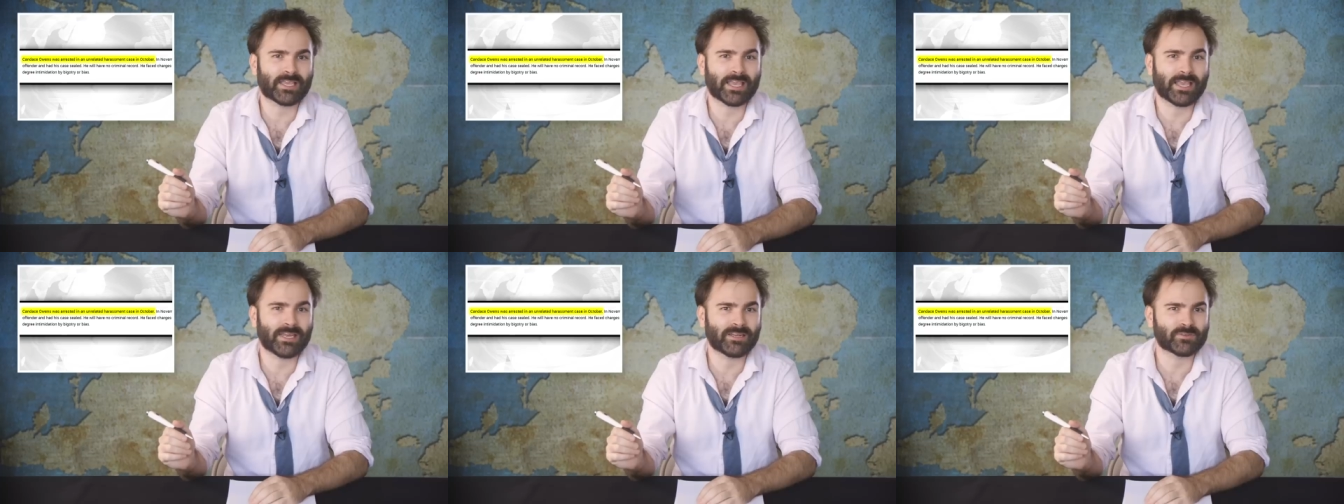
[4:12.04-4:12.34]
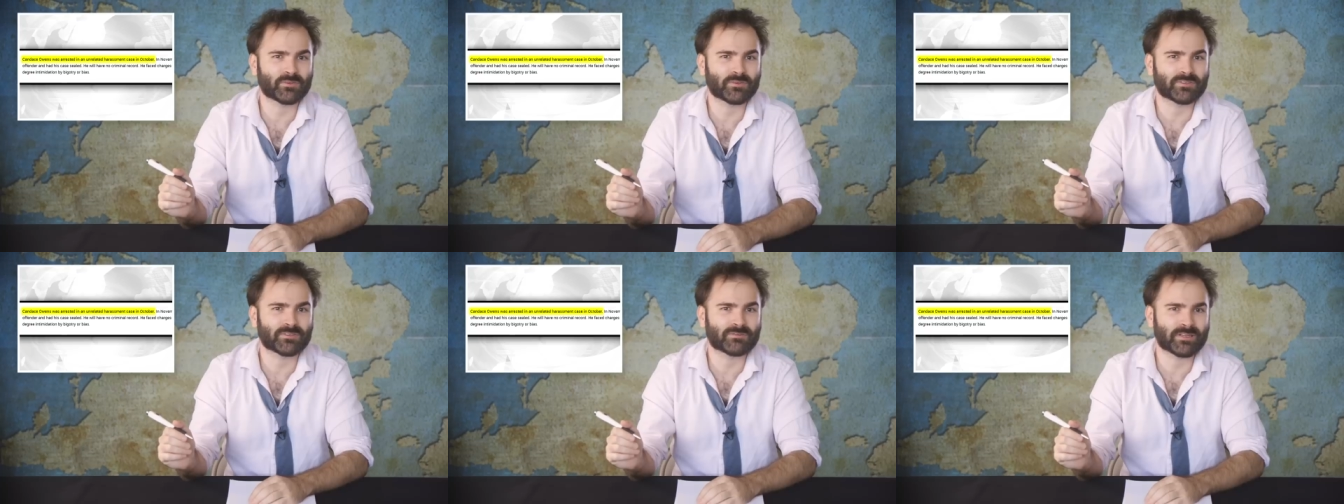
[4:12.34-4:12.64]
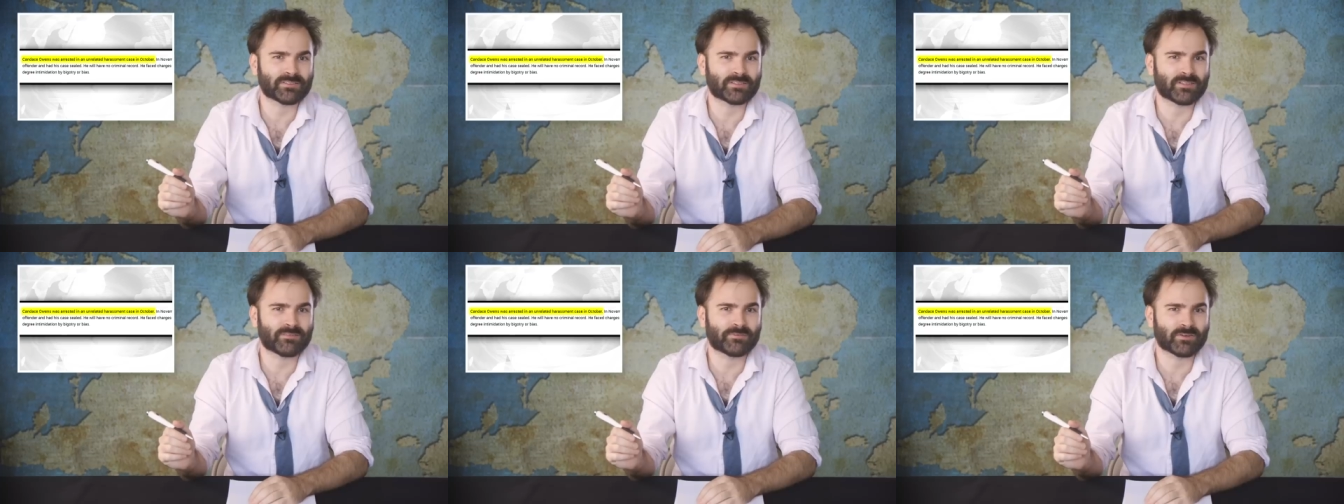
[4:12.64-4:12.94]
Candace was
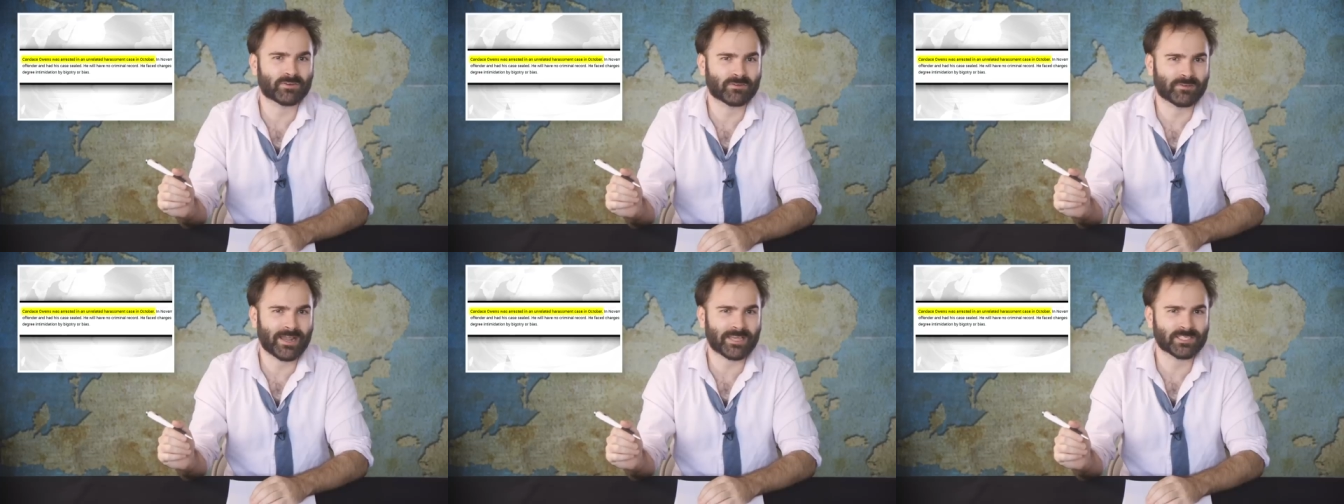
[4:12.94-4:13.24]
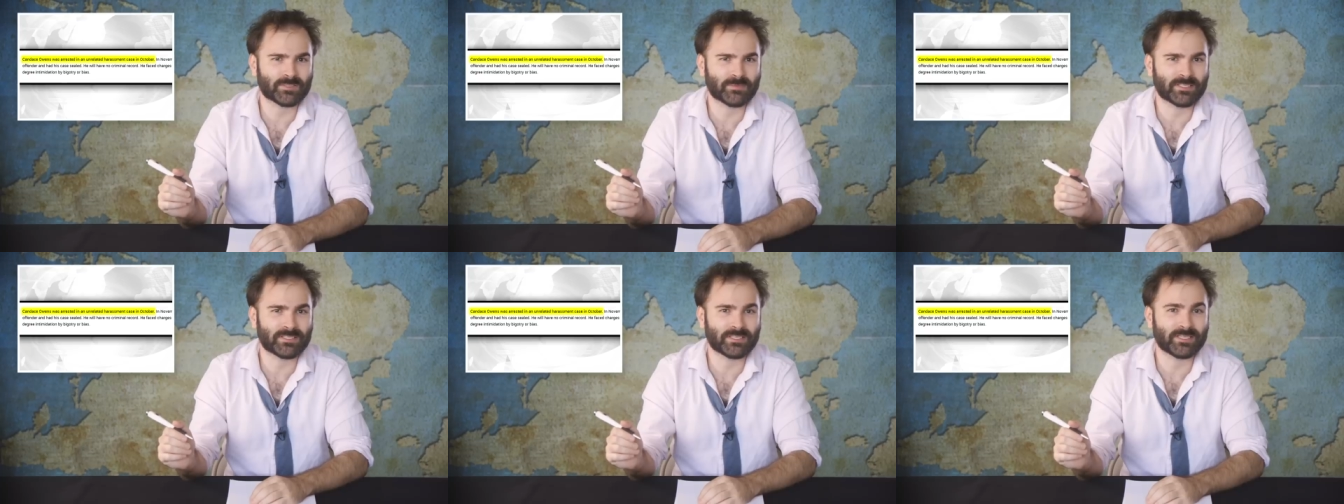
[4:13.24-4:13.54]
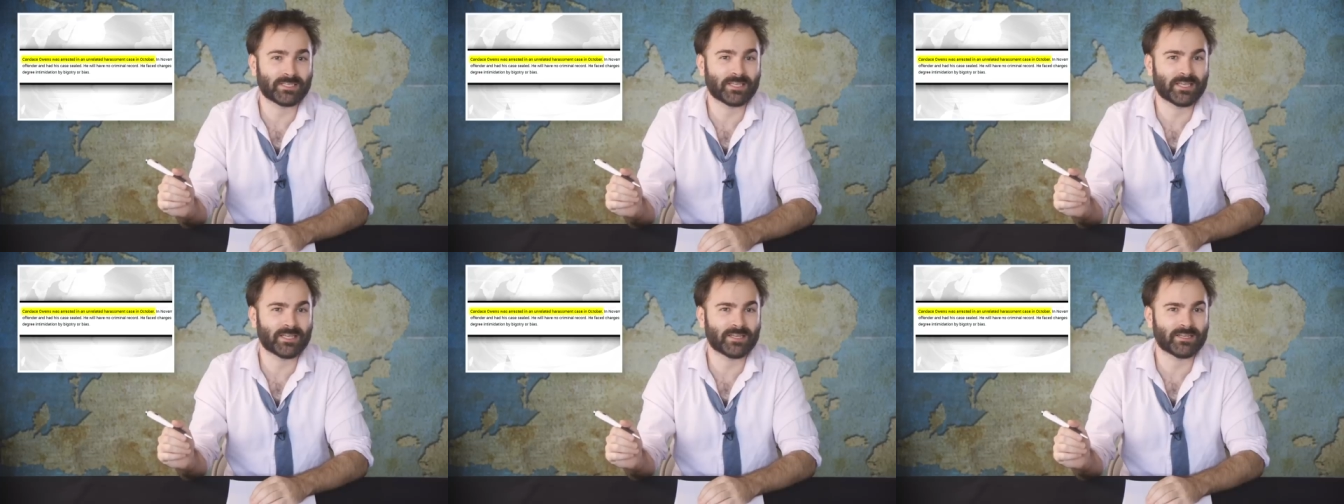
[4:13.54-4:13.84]
arrested for harassment
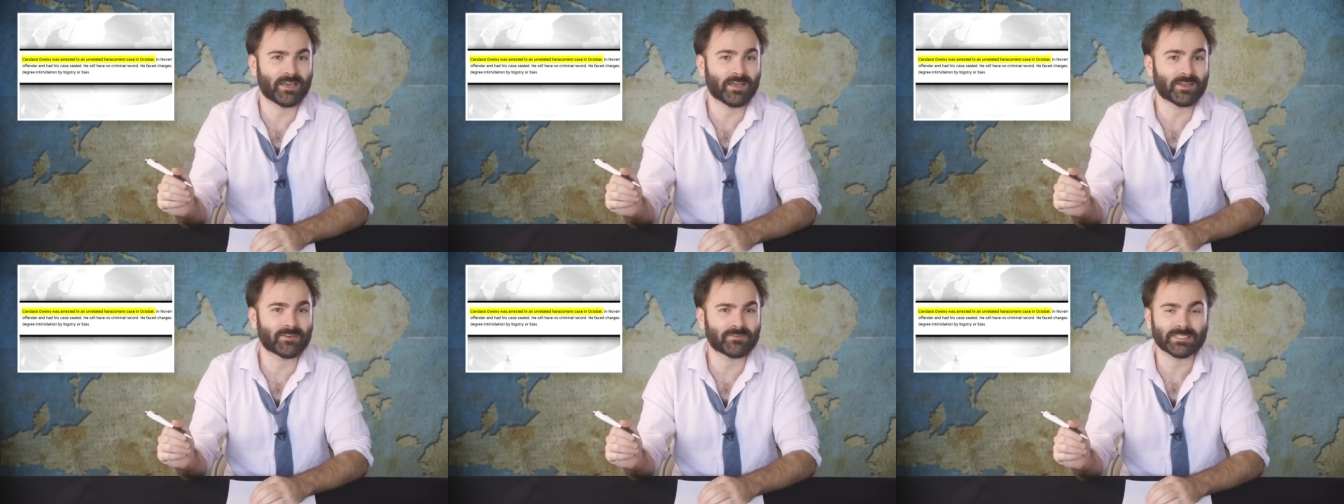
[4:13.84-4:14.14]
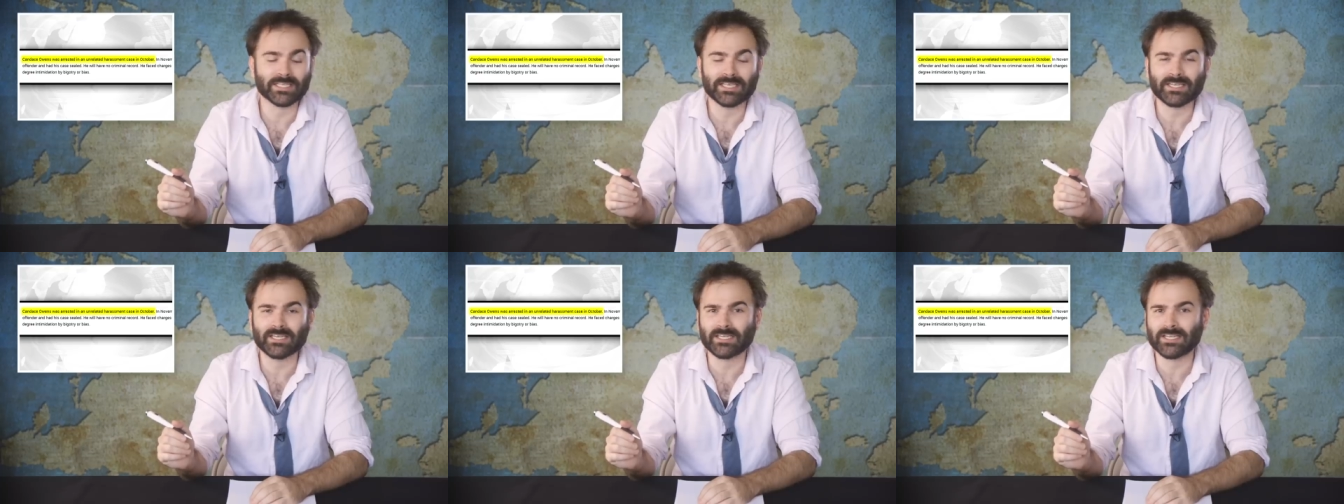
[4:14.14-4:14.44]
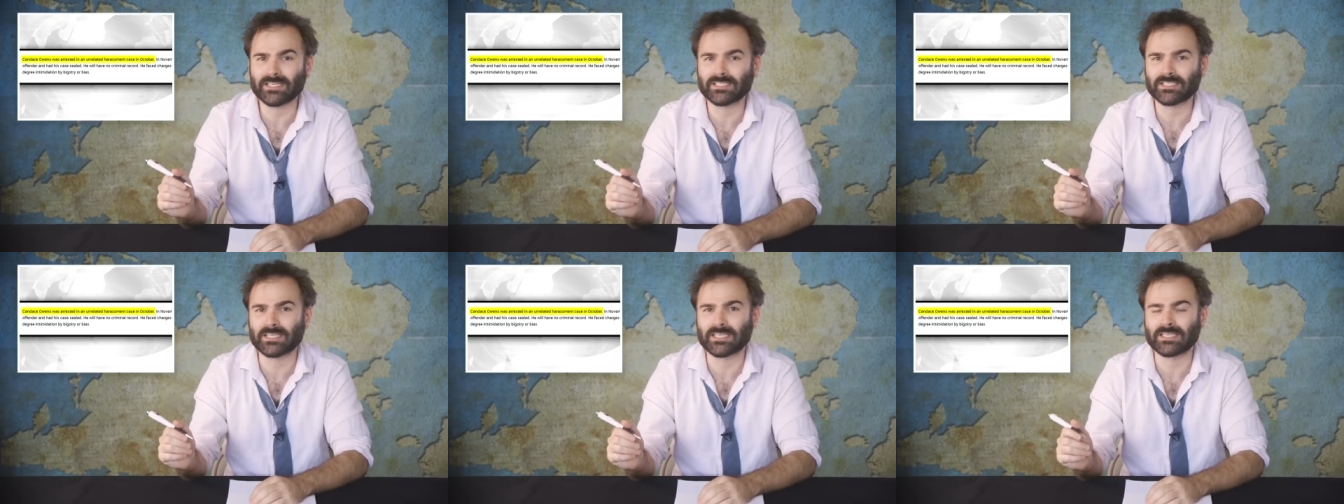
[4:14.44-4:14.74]
in an unrelated
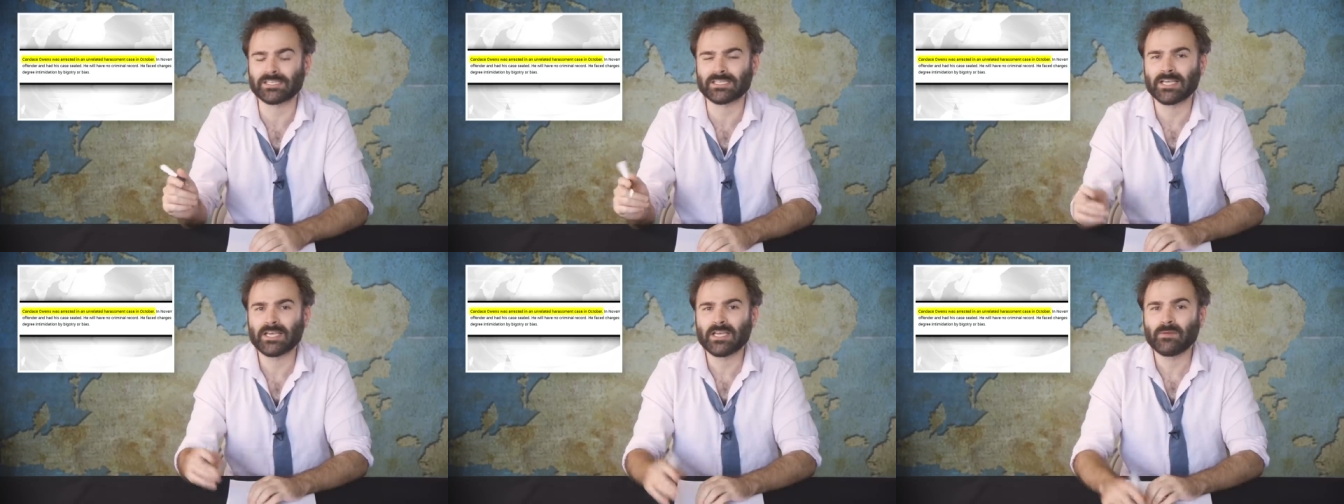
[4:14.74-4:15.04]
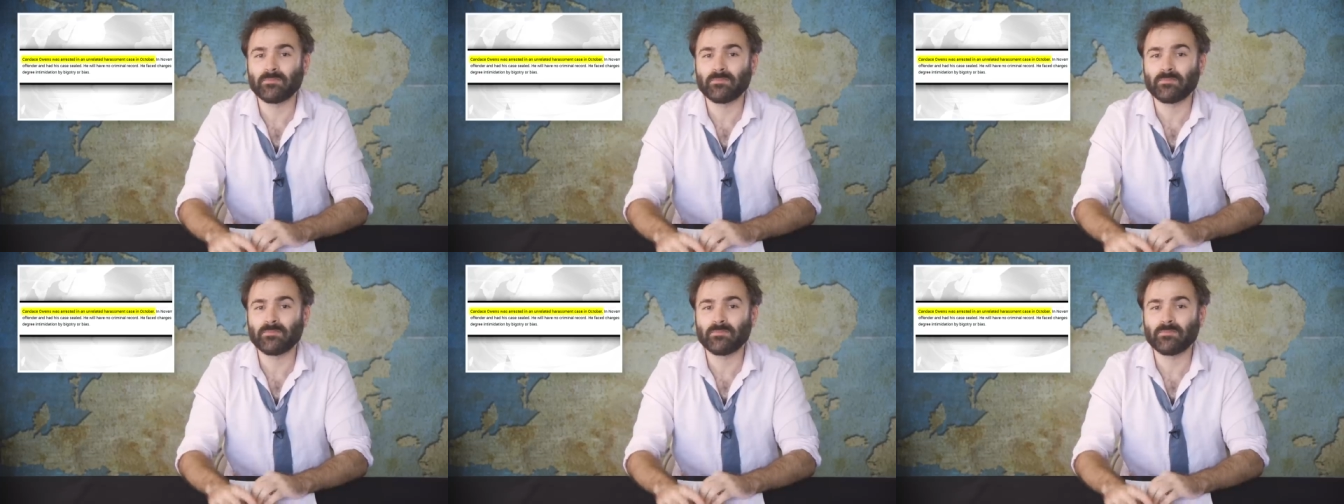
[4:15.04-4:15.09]
incident.